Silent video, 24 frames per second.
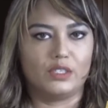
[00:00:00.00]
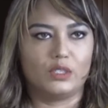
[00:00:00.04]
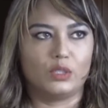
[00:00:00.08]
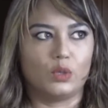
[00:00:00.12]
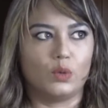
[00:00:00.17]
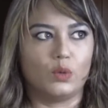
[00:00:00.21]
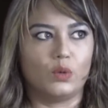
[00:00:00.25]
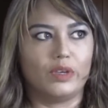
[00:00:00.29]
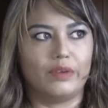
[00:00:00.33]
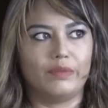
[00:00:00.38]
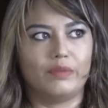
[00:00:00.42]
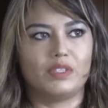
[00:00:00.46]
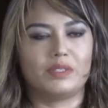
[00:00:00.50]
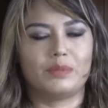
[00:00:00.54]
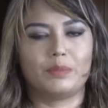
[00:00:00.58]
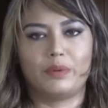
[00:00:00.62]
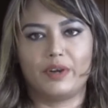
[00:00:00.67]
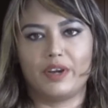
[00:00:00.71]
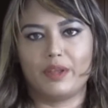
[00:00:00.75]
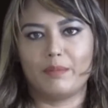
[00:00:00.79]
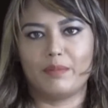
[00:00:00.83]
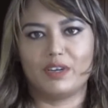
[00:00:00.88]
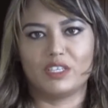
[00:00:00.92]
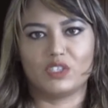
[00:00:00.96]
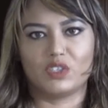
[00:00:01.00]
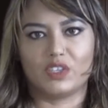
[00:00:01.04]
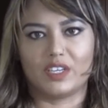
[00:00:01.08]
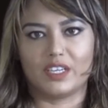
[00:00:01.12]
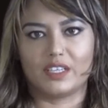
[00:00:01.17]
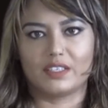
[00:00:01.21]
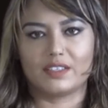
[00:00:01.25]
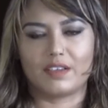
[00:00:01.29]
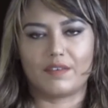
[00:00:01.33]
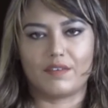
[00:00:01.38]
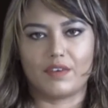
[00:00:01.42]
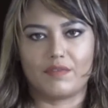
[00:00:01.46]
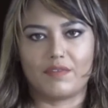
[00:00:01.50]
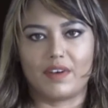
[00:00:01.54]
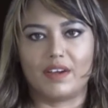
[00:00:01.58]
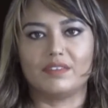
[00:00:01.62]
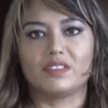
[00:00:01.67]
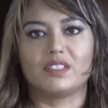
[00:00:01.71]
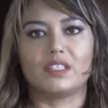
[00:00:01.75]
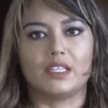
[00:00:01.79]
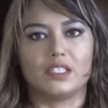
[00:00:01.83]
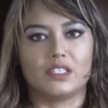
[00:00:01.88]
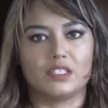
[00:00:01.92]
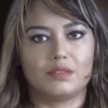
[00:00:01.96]
so it was pretty much like 75
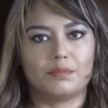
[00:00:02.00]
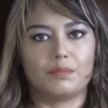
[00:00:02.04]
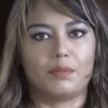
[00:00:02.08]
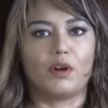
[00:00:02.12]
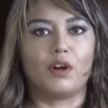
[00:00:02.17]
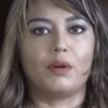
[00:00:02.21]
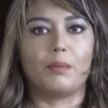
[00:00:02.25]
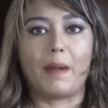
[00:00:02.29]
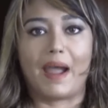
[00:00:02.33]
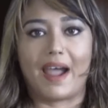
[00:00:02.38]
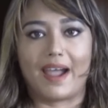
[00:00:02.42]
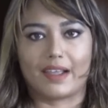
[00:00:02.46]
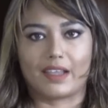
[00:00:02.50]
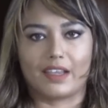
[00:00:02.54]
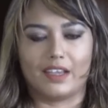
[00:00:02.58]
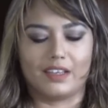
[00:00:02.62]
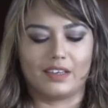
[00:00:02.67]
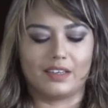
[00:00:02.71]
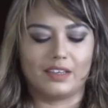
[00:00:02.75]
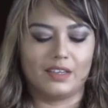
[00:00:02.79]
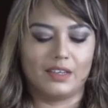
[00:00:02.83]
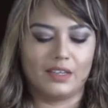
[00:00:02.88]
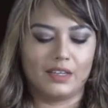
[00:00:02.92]
cents per packet.